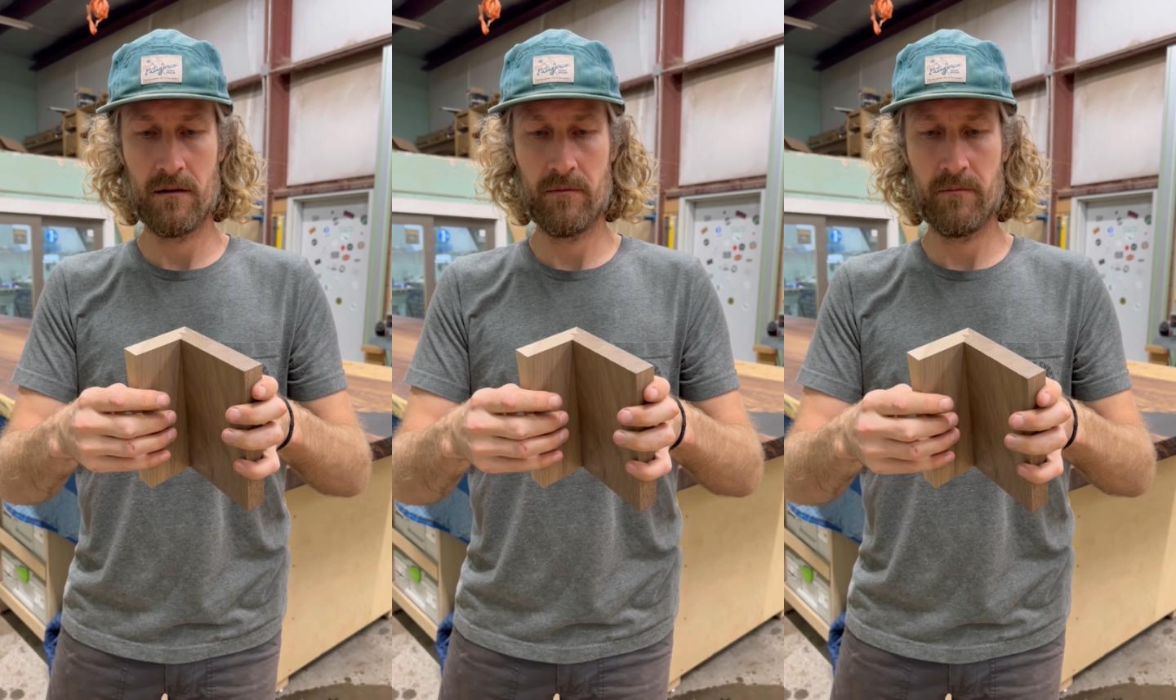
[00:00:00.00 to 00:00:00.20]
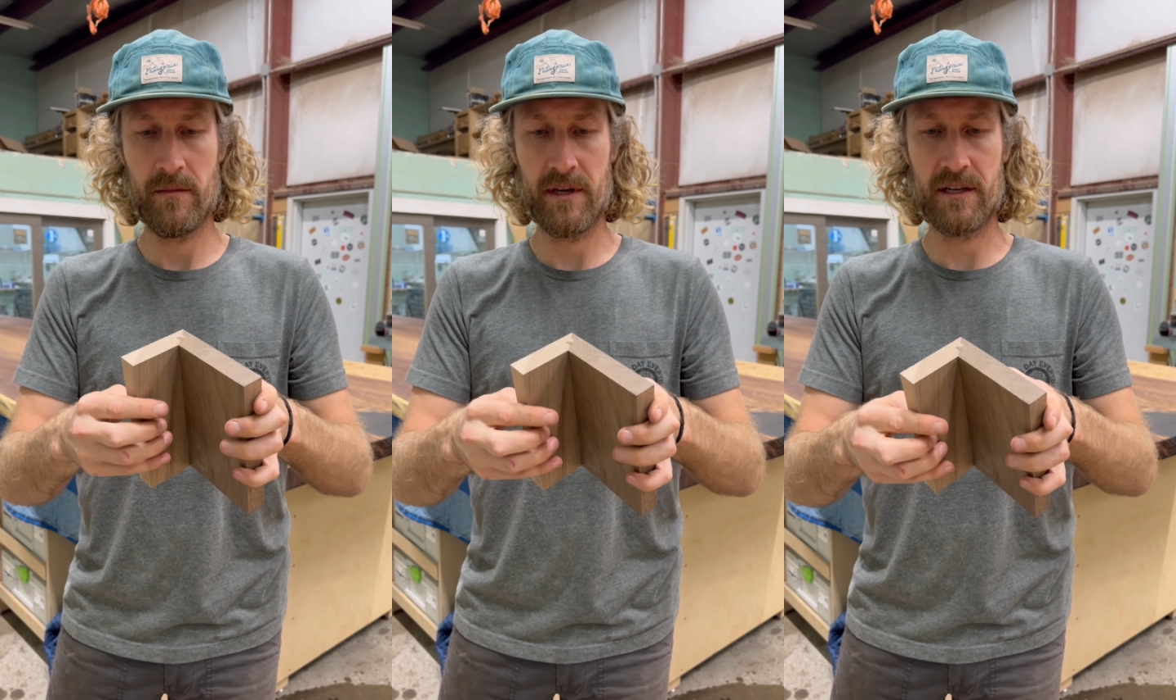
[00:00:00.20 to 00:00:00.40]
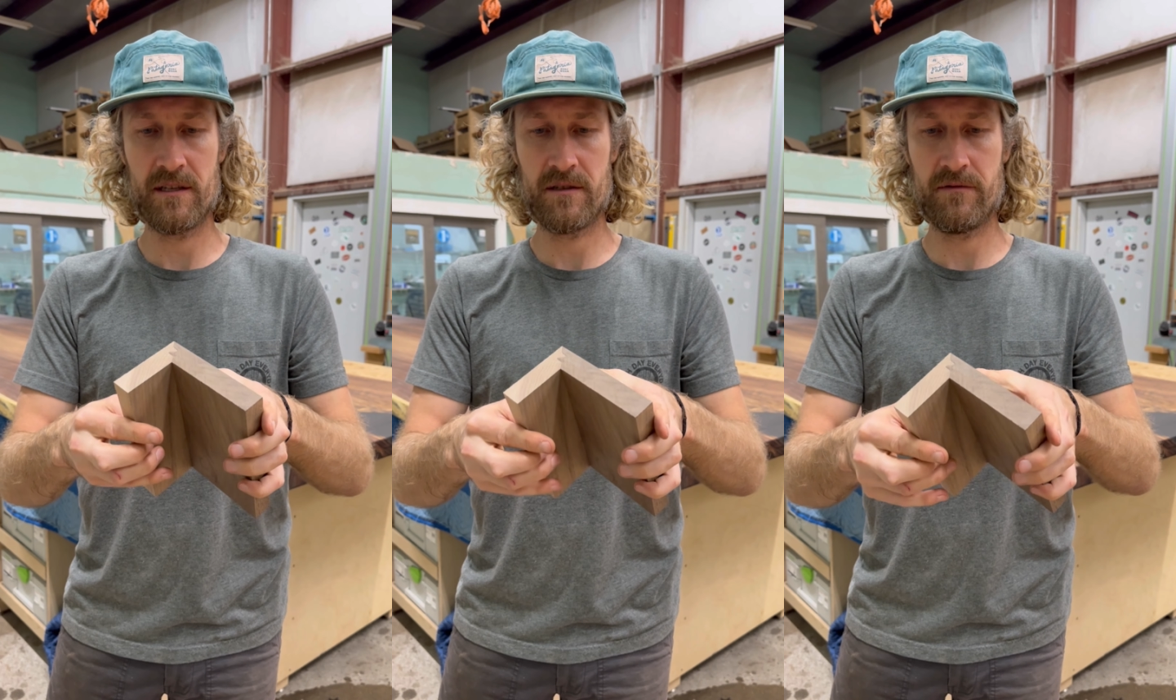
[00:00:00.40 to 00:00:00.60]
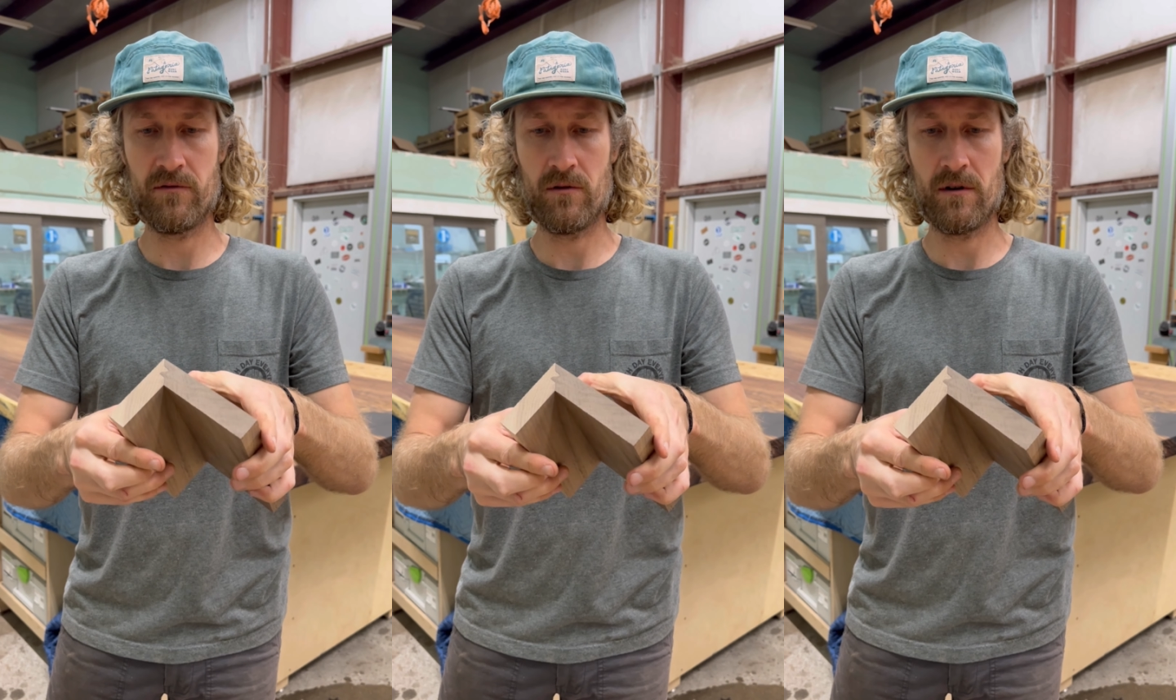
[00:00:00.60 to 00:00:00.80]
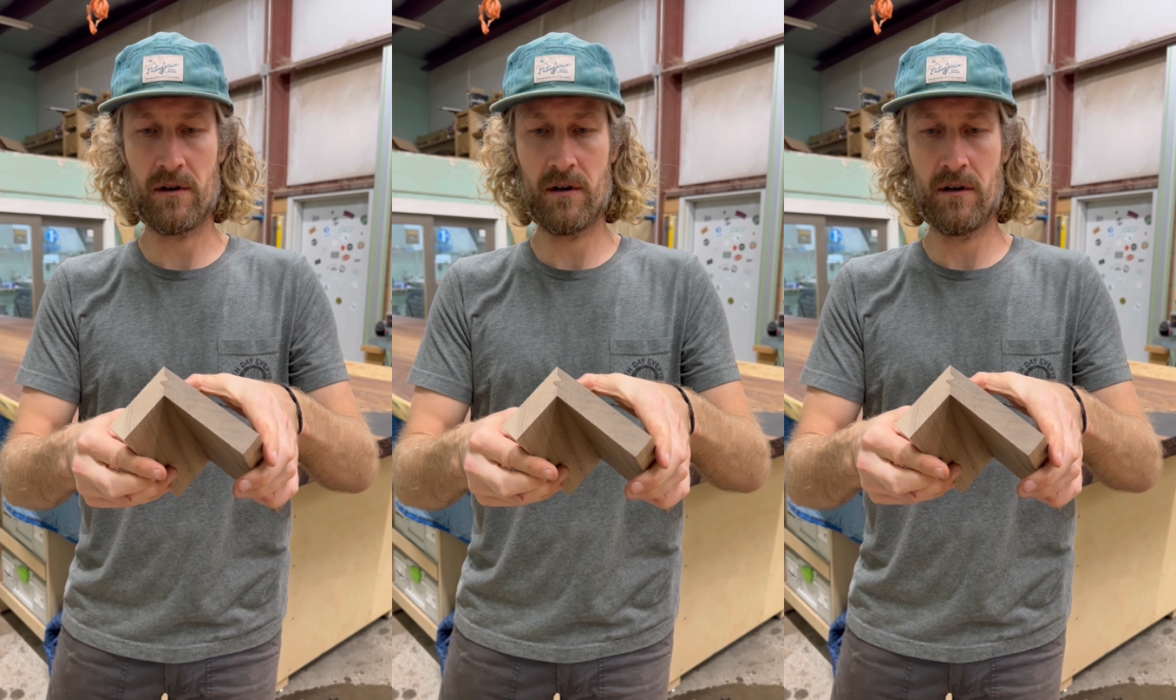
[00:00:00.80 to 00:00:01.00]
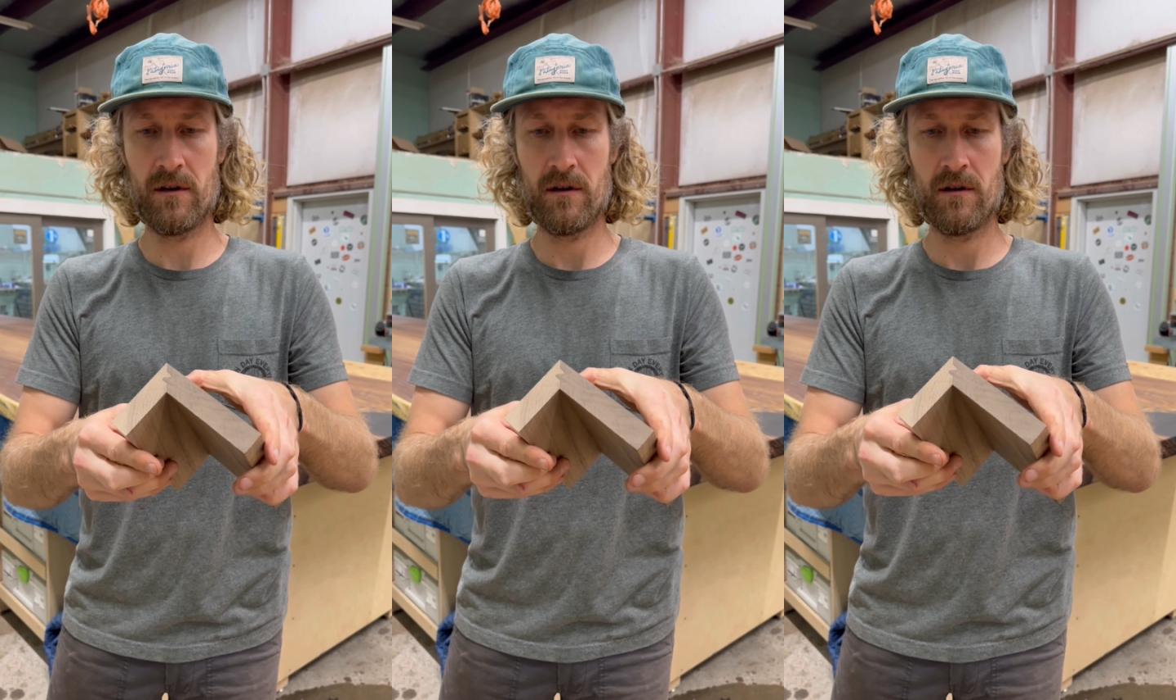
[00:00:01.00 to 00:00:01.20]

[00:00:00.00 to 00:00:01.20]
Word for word: makes for